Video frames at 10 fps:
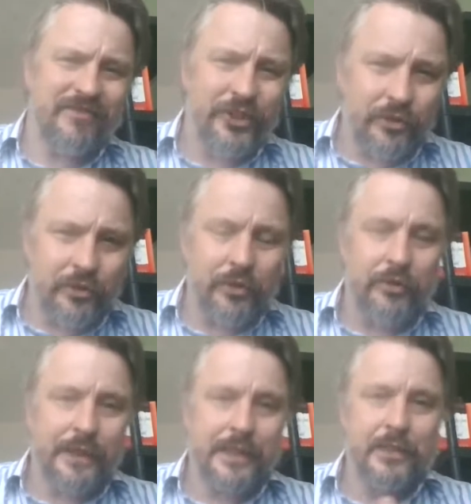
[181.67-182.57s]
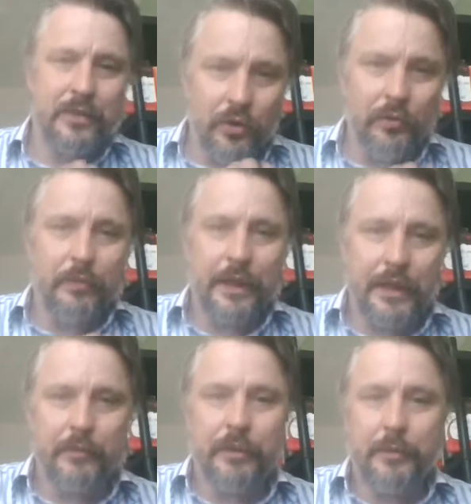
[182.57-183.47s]
Sean Connery is not
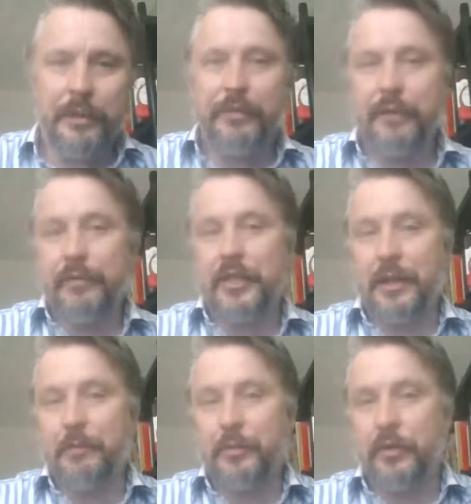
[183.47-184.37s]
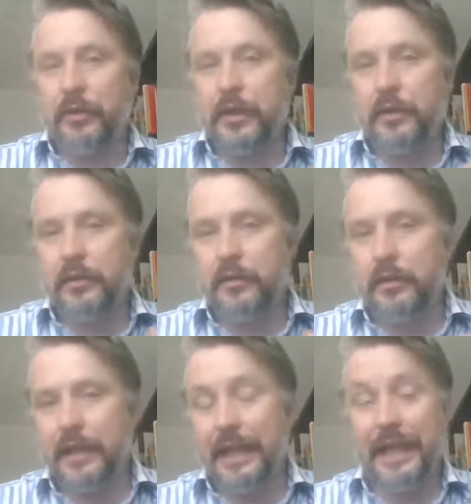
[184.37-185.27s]
one of my favourite James Bonds.
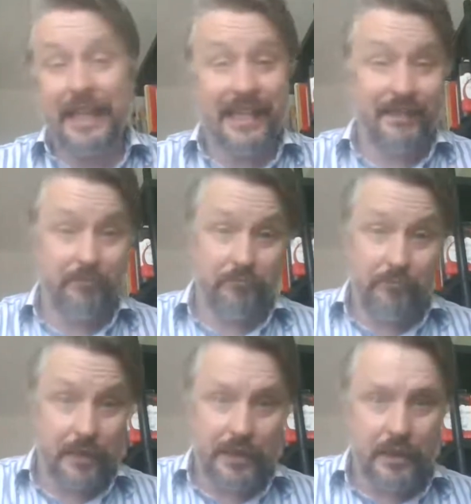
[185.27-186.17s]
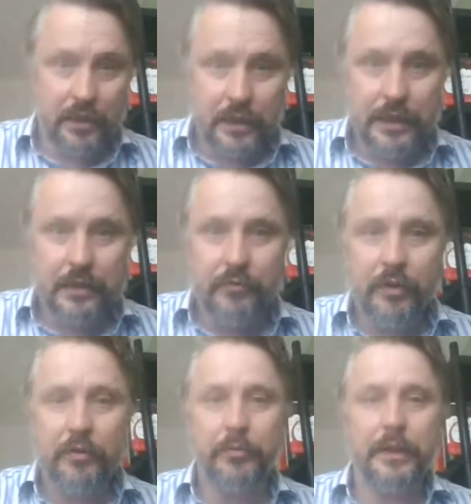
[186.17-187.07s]
He is good at the
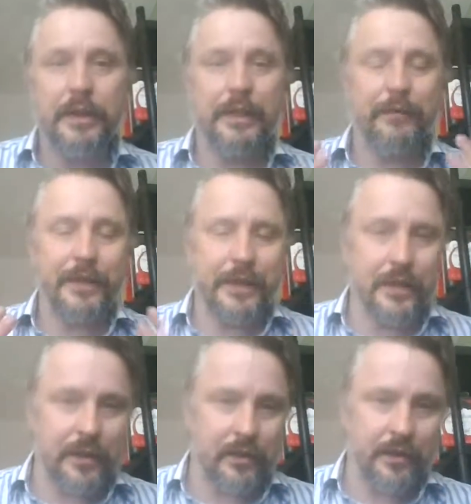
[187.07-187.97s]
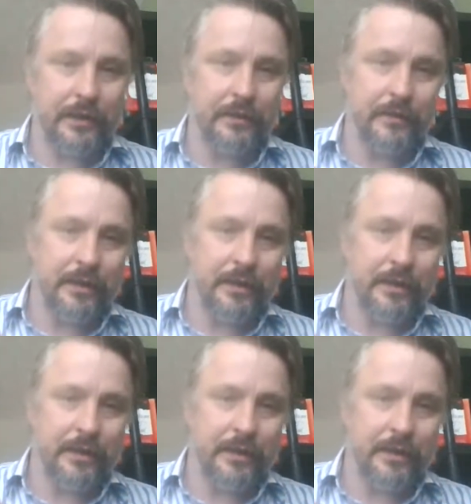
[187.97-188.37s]
role, but there are things I don't like.